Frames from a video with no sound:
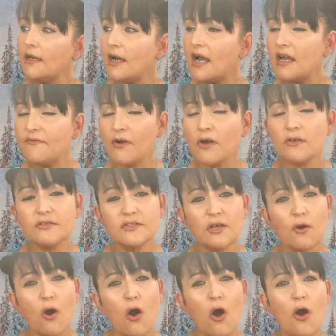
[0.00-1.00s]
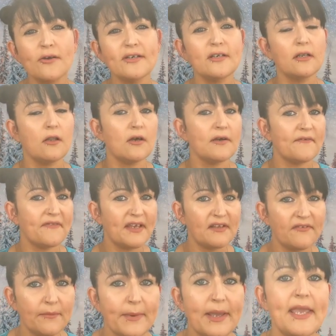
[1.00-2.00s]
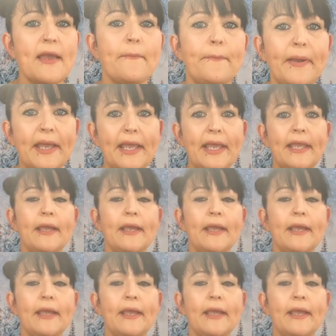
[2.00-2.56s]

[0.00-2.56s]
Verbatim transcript: I've also ordered a lot of things from EMP.